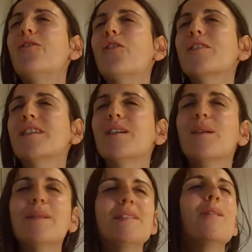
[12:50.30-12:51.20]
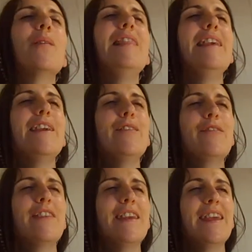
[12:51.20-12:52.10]
for those who
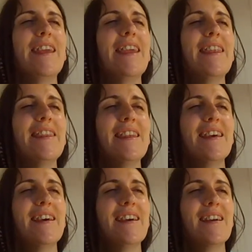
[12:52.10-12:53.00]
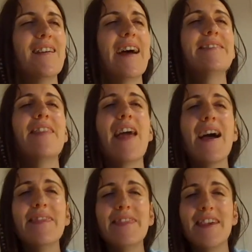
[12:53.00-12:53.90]
lived in
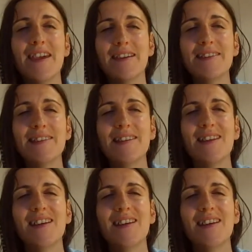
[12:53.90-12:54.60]
Atlantis.